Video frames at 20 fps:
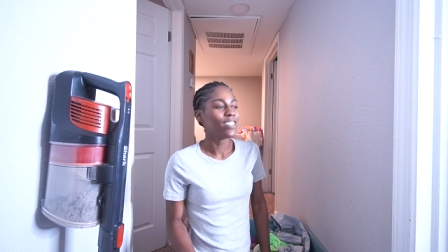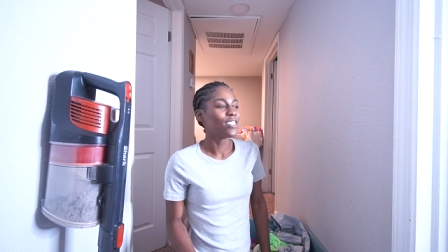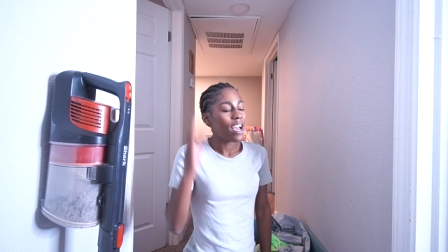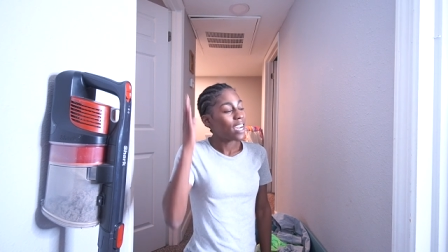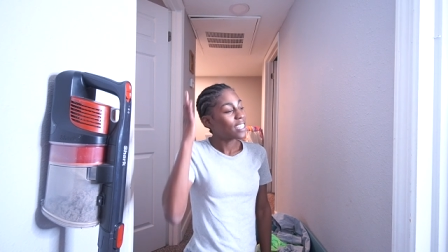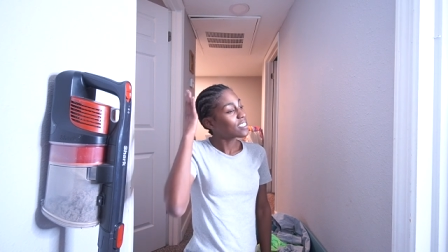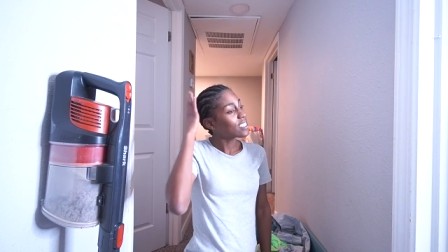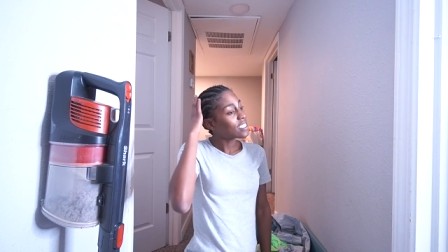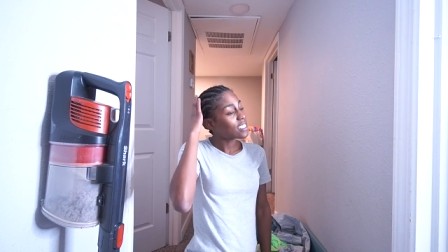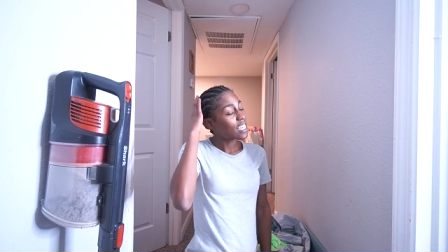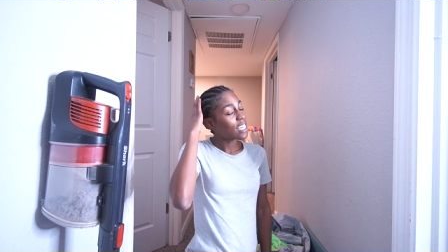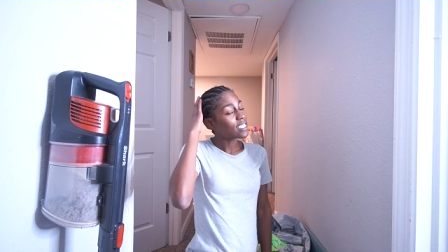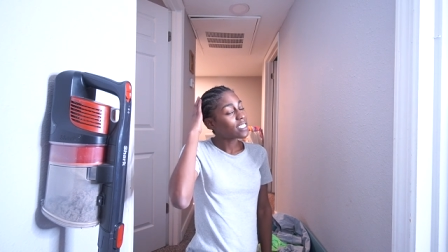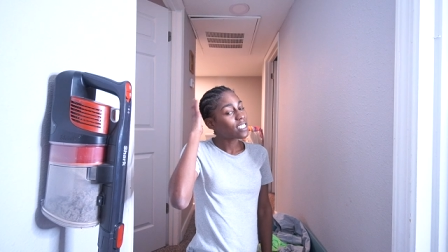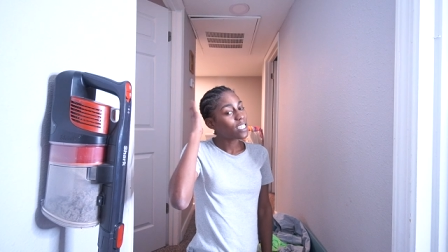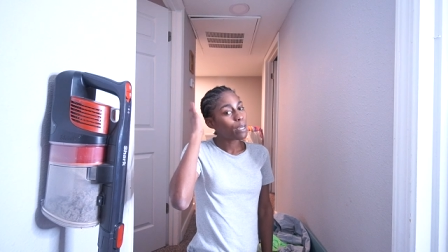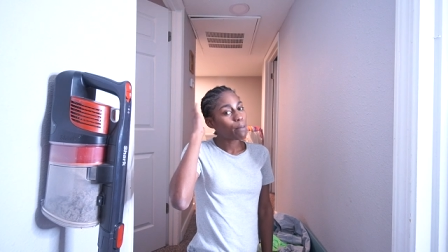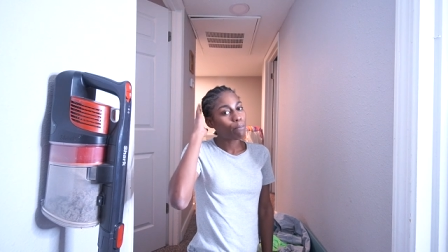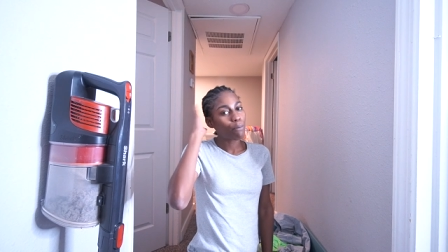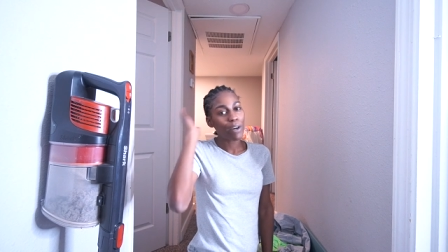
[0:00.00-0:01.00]
I just got
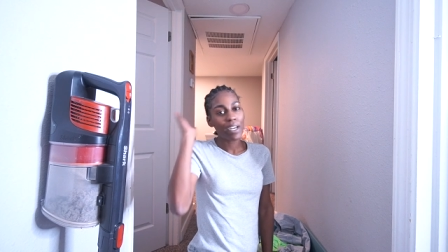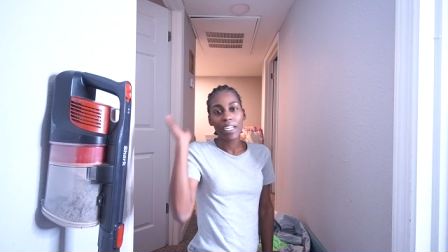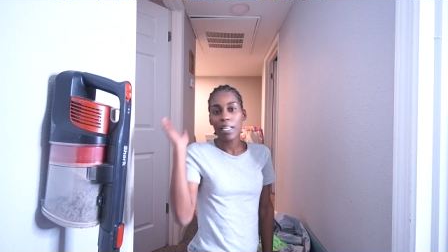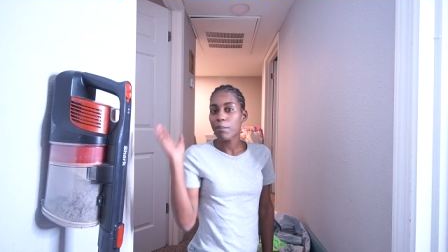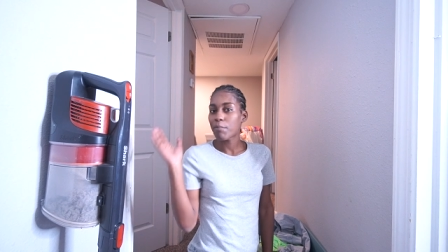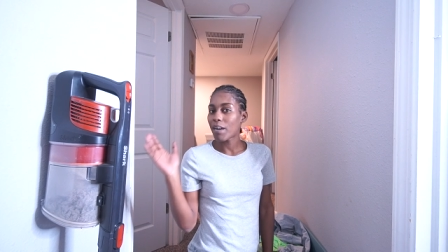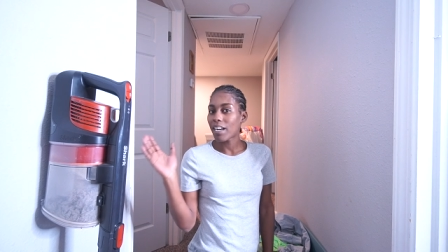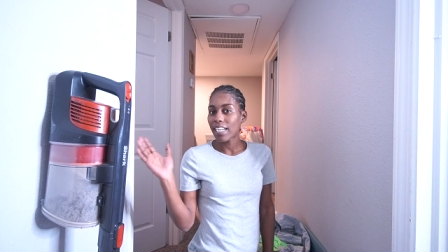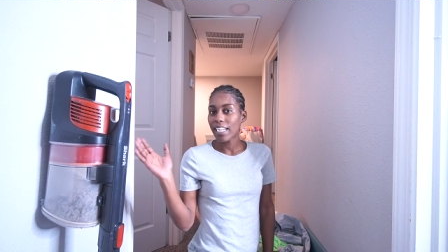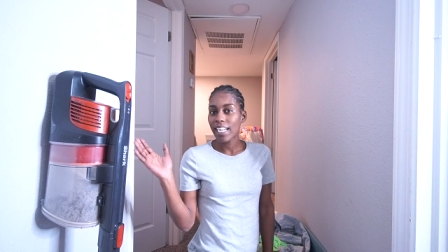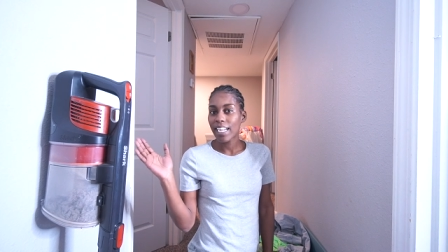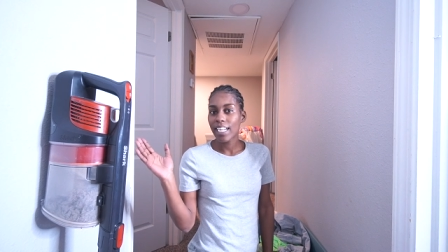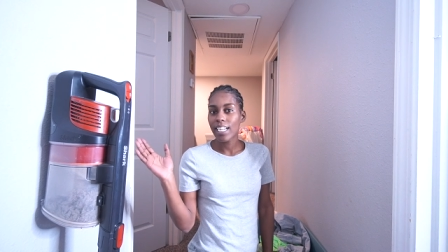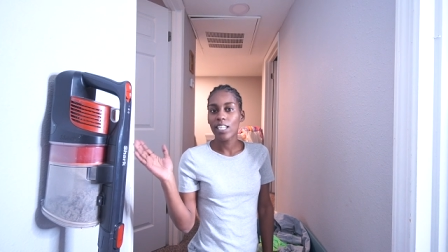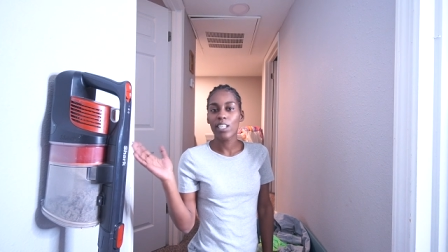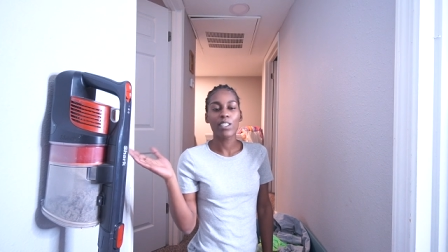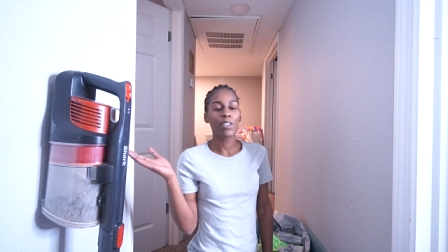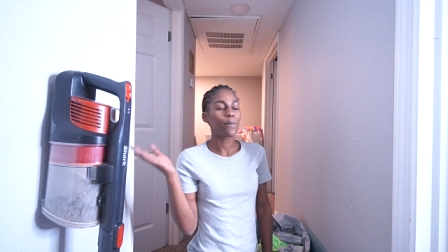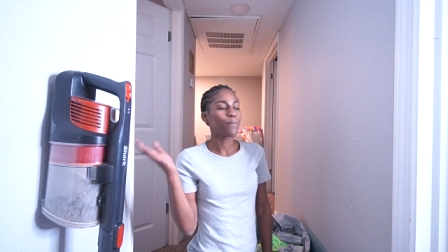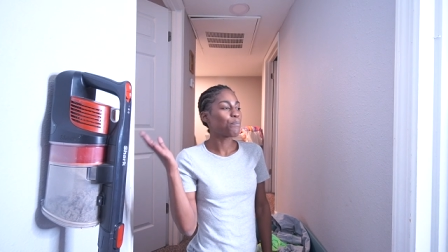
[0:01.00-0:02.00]
done braiding my
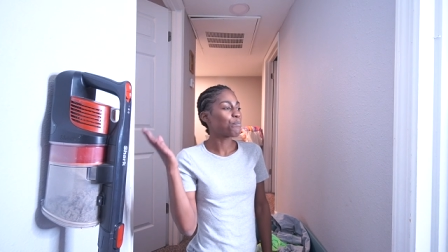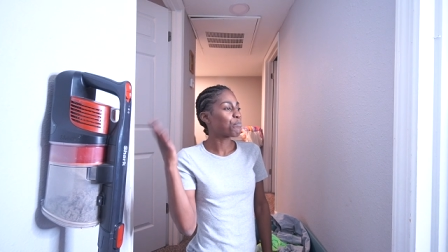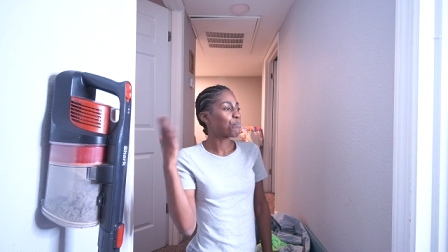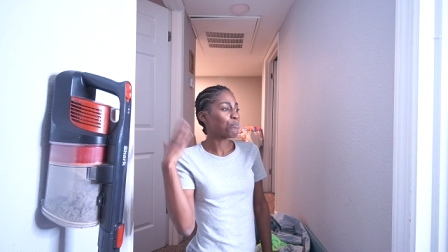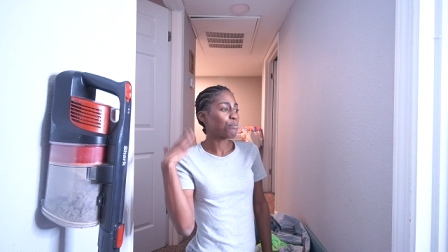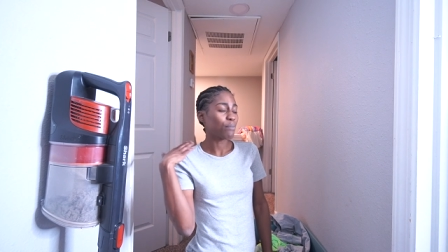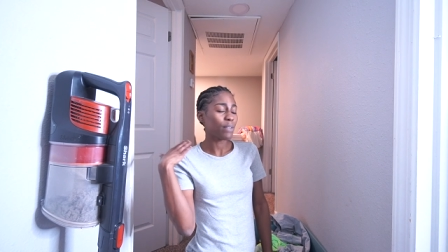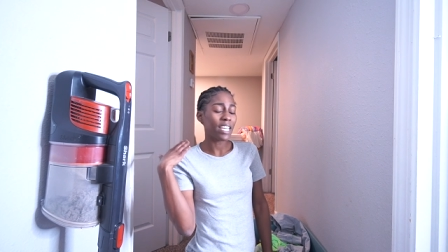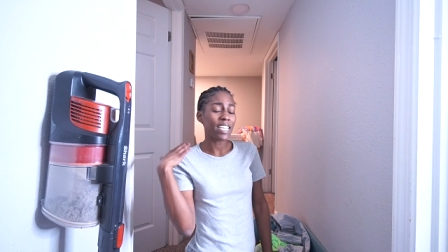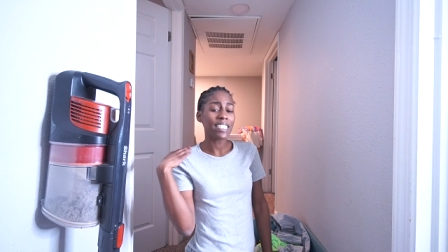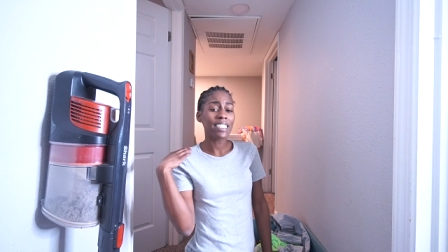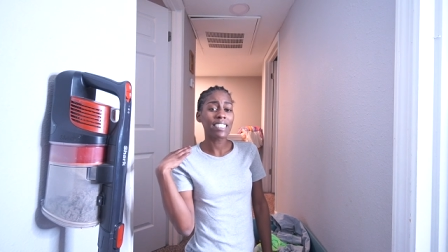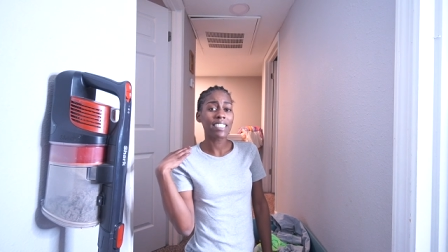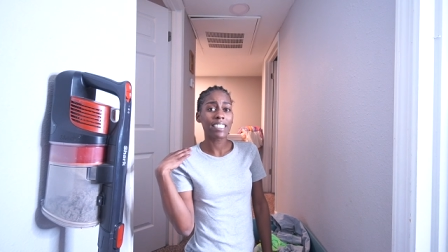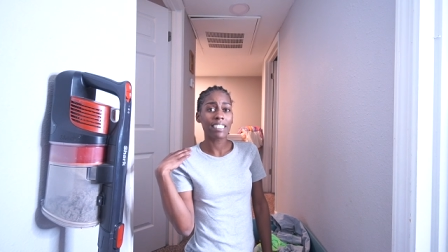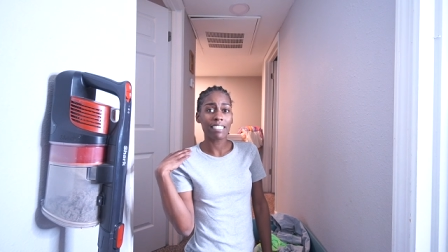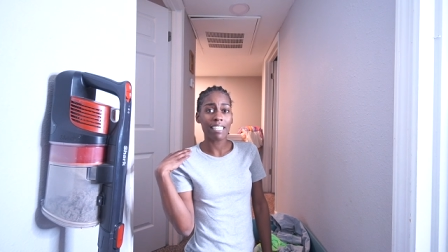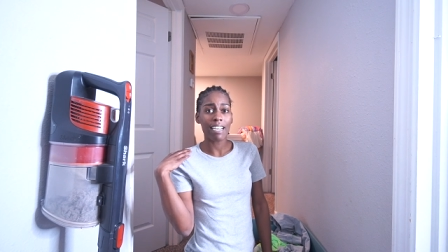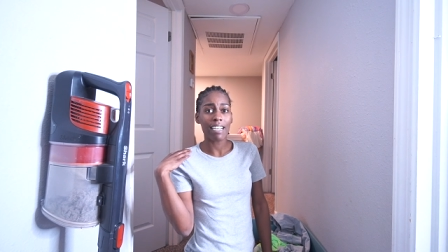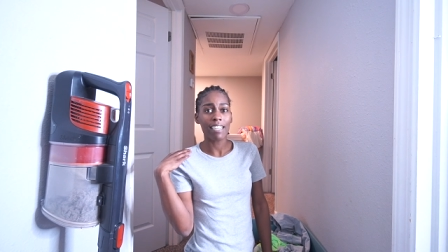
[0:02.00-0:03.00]
hair. It
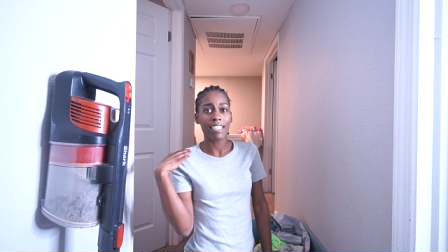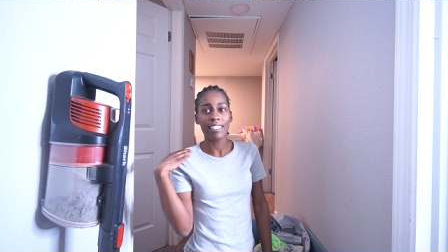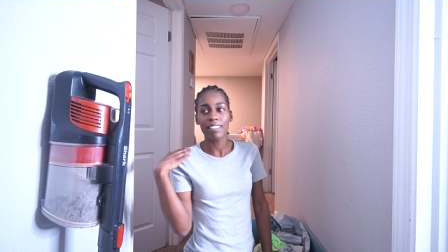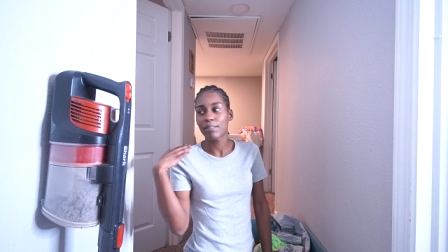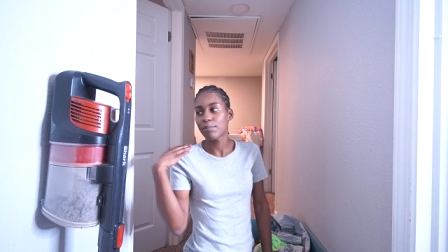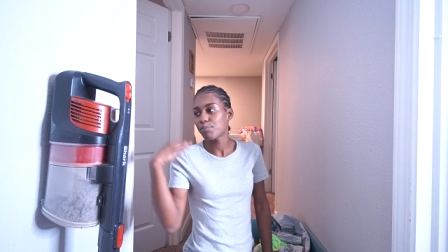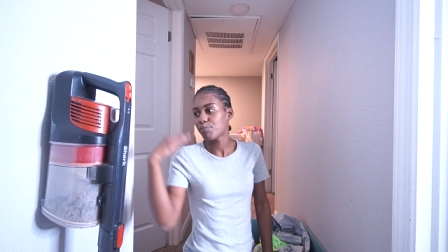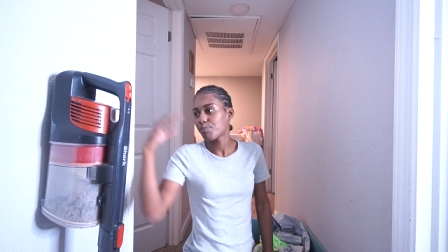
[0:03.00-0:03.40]
does not...